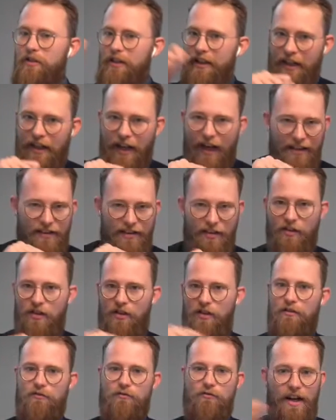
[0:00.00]

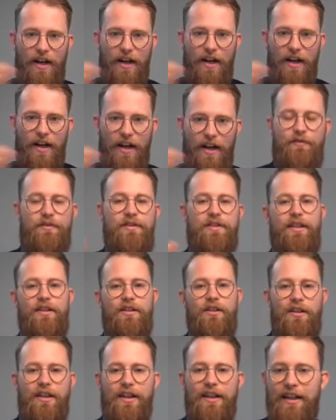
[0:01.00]
catalog, write down everything
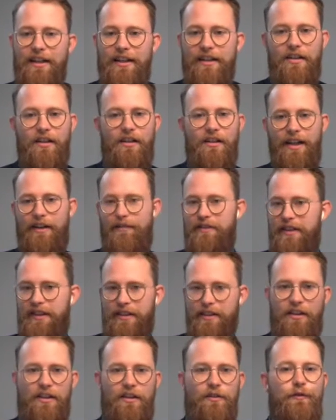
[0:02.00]
you're going to click on, everything
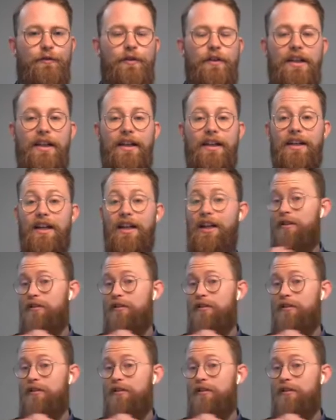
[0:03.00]
you're going to fill in,